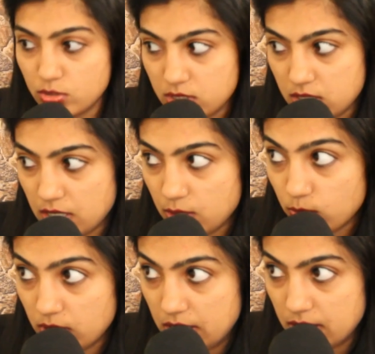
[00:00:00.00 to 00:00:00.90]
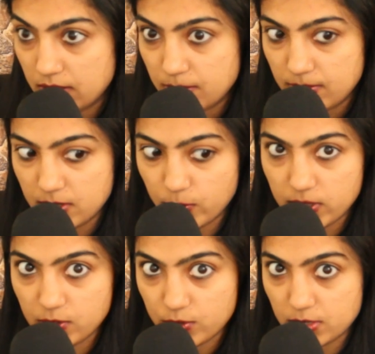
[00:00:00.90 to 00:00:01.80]
Don't say a word. No one
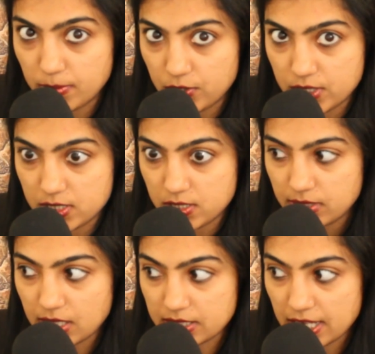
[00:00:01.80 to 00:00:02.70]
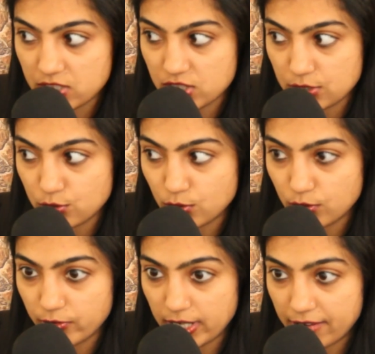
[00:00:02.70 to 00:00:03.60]
knows about it. That Asia took
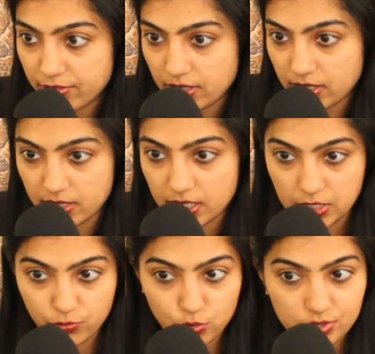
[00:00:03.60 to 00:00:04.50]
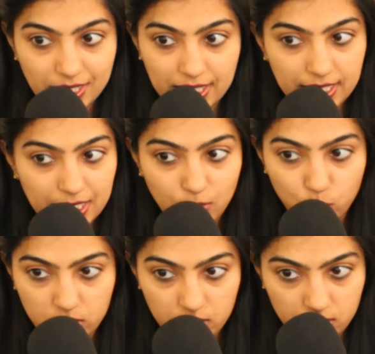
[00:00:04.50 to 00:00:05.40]
over Africa. If you tell
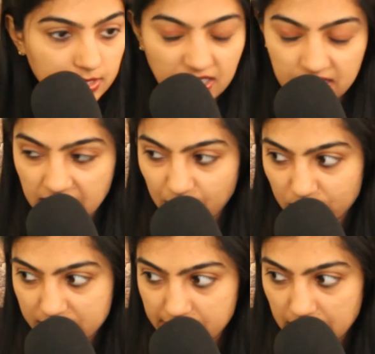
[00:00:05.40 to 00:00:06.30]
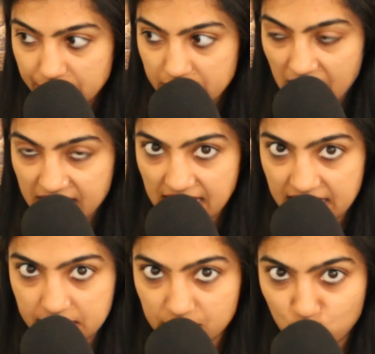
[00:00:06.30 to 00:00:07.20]
anyone, then they will send
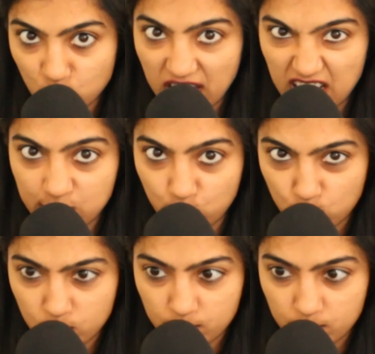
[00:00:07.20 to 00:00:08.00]
assassins to kill you.